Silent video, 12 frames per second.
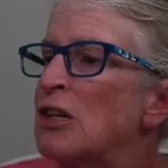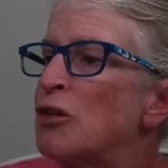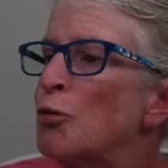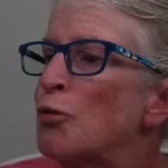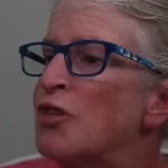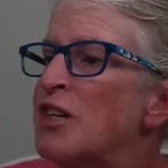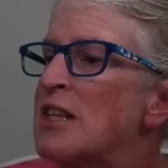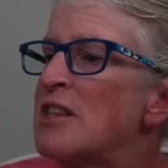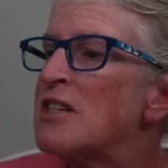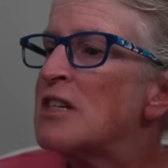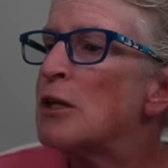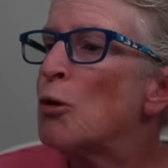You'll see
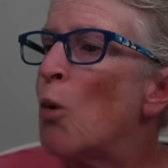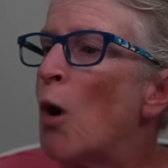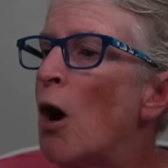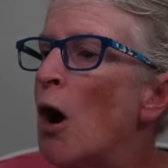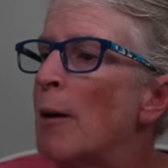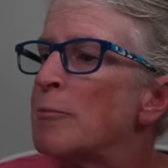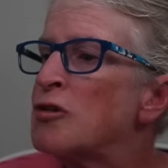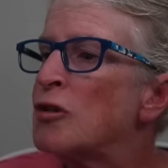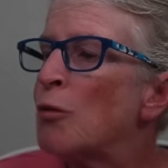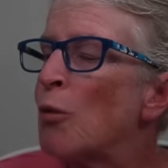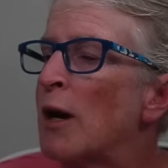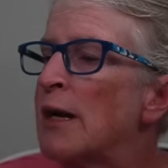this little
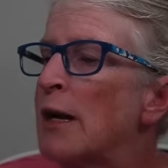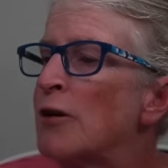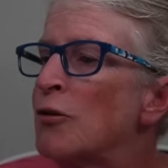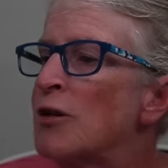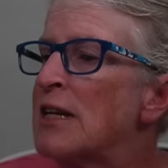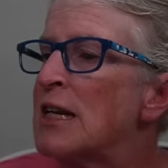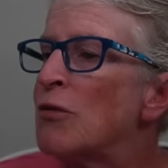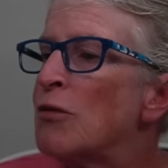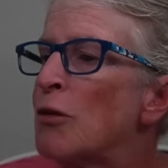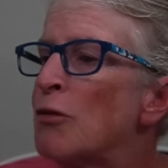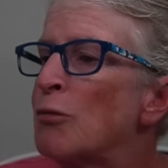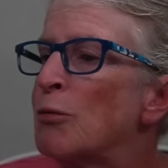option right underneath
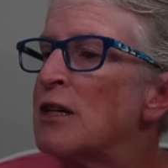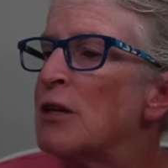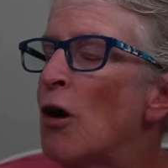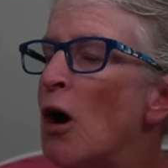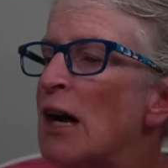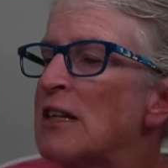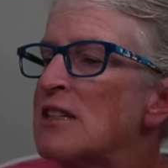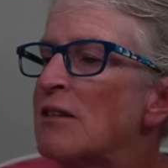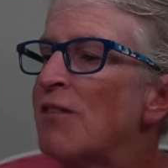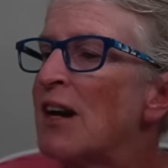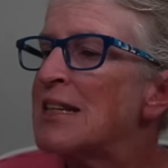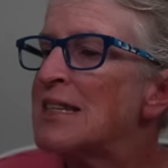the three dots.
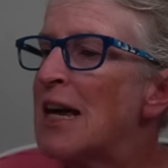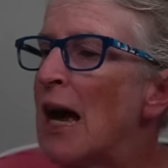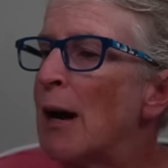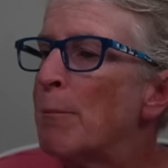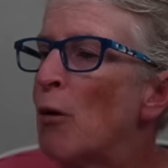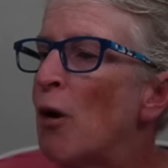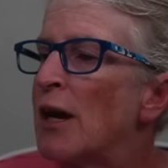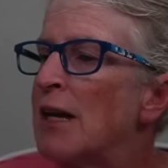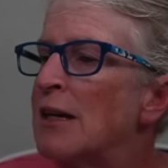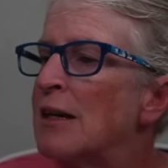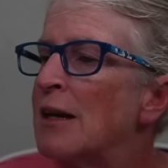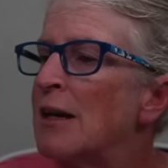If I tap on it,